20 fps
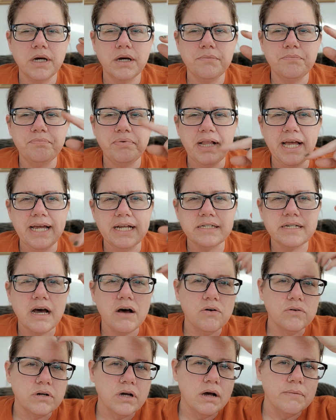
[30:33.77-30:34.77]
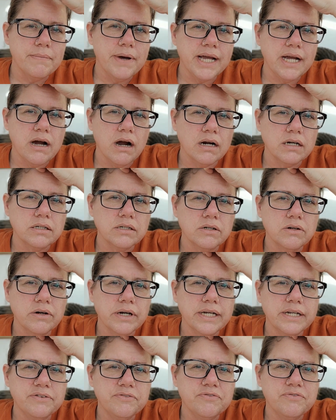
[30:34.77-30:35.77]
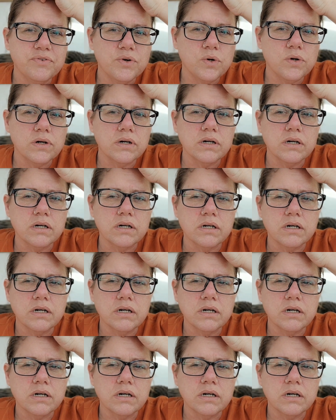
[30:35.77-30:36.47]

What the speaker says: planned out on my garden grid for